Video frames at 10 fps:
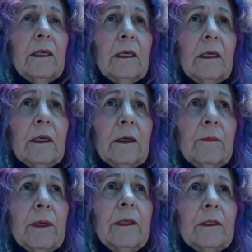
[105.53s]

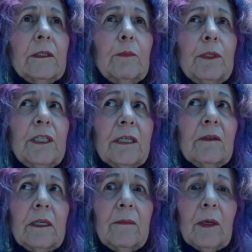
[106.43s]
and this is
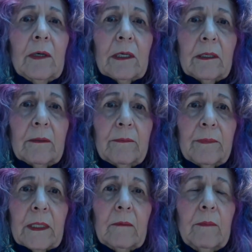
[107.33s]
particularly
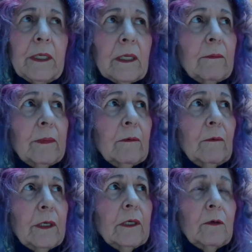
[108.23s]
American, but
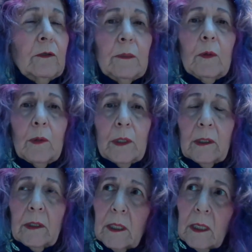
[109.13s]
we can go deeper
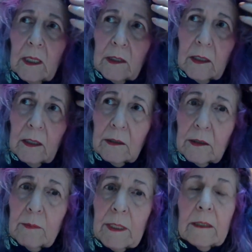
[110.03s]
with it
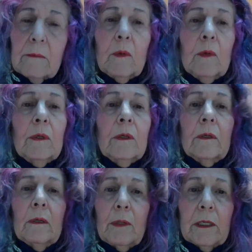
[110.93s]
to make it
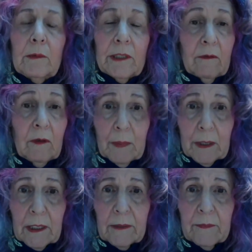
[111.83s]
more applicable to
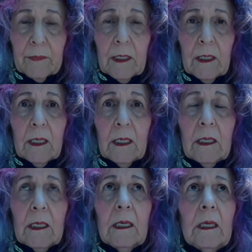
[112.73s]
everybody.
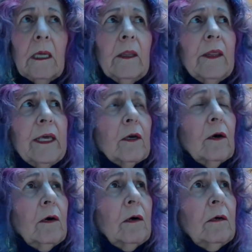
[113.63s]
They
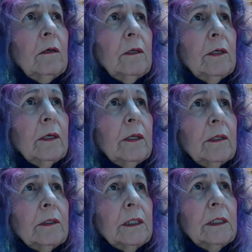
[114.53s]
call
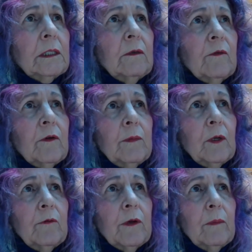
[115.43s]
the season
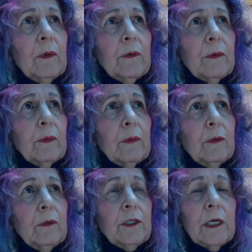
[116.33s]
from November
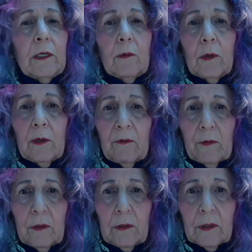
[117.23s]
through January
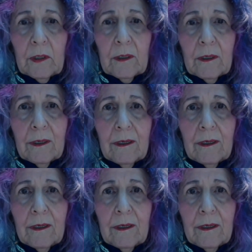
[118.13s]
1st